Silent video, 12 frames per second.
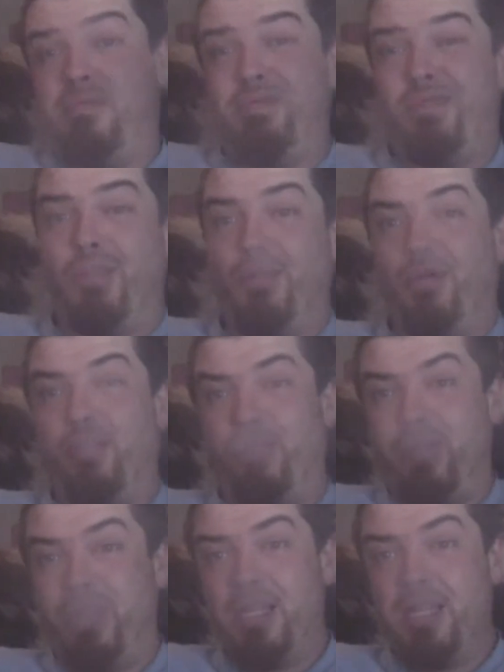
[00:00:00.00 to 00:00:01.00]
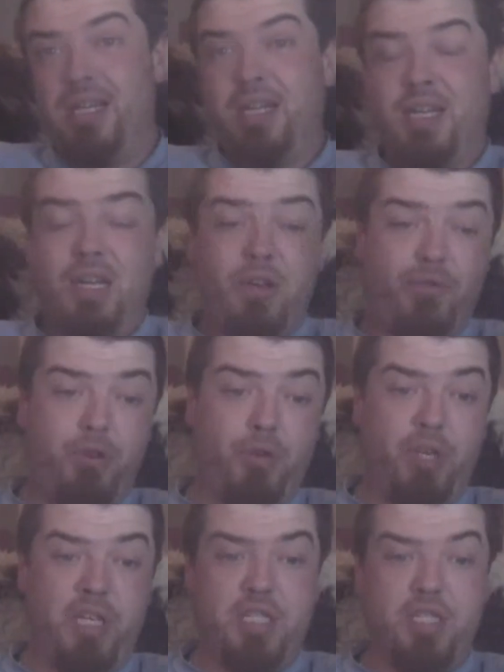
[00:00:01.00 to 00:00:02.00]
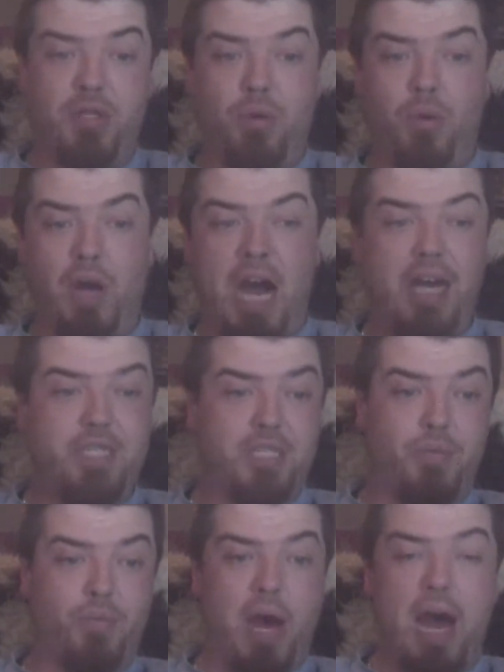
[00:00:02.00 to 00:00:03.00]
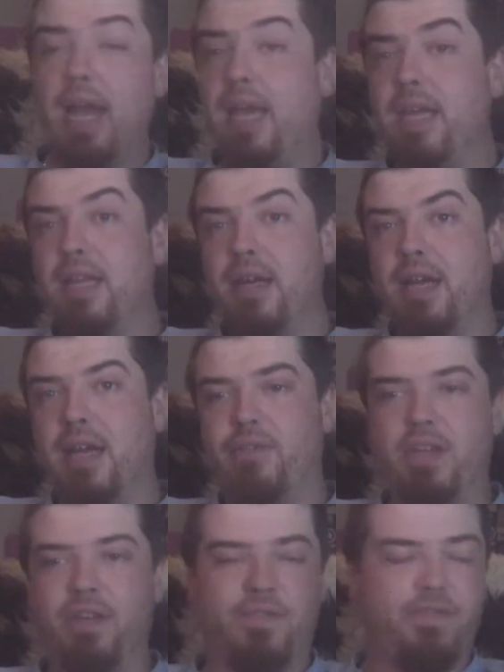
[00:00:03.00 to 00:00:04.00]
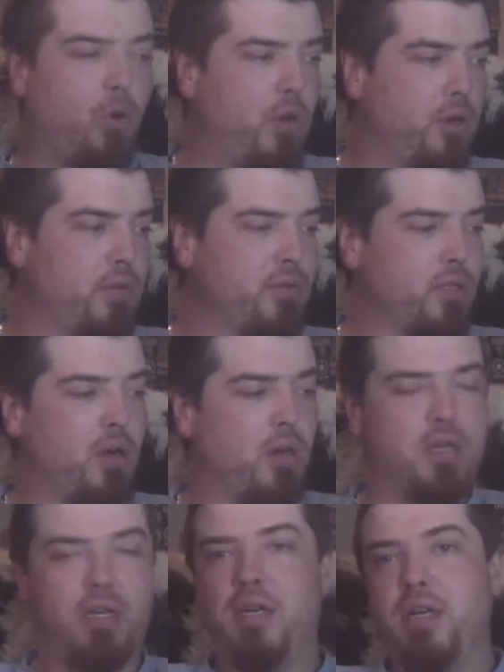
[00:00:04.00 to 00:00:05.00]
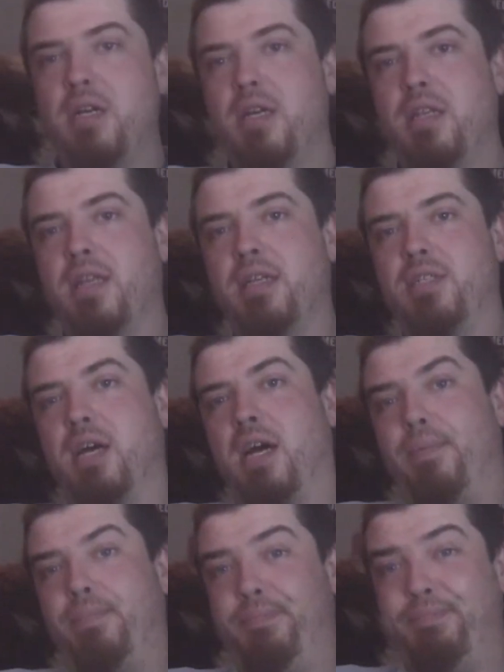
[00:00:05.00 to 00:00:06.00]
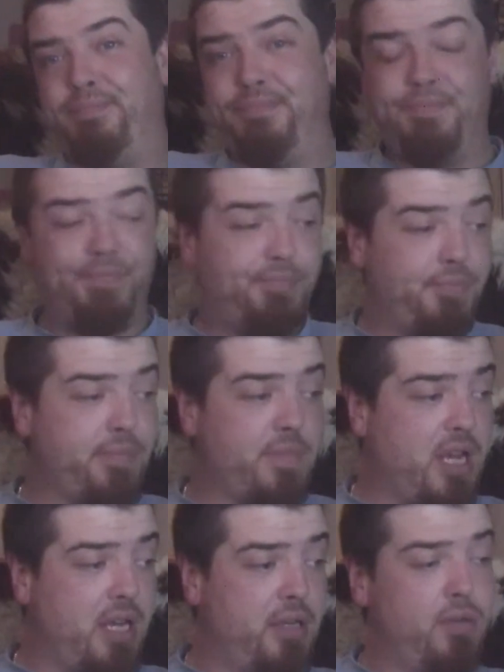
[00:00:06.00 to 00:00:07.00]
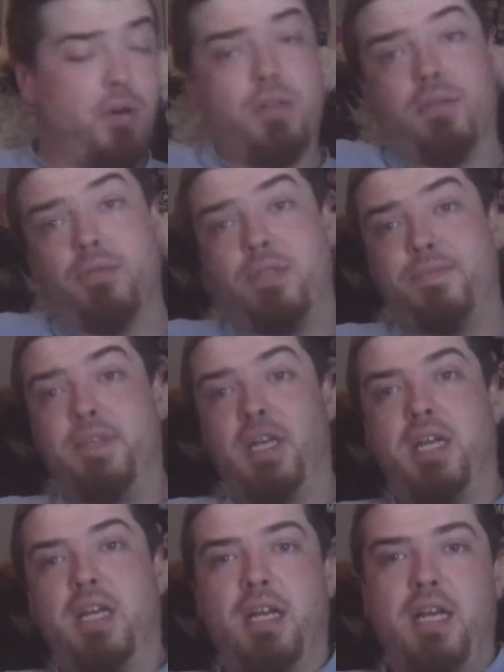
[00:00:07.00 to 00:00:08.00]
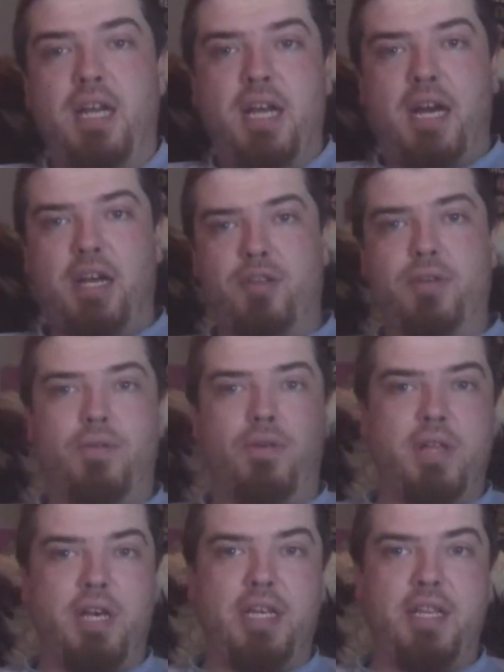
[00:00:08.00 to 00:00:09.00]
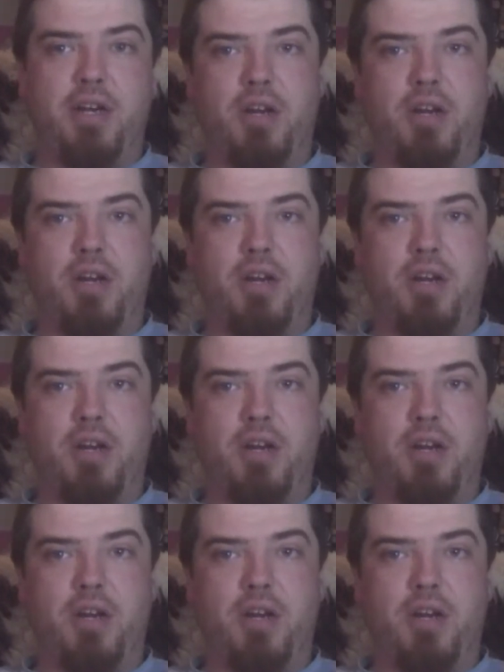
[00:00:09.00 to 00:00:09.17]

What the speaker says: got no real reason to go asking why they're getting rid of oils or things like that. God knows. I do know that there